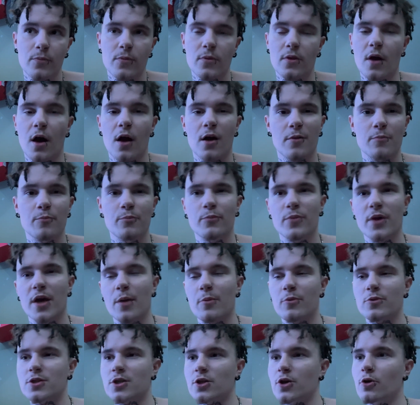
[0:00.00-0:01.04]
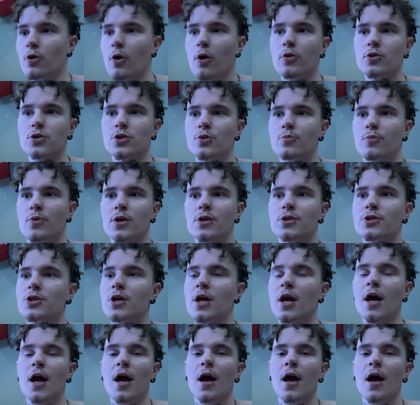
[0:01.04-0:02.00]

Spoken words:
not being able to go out too much,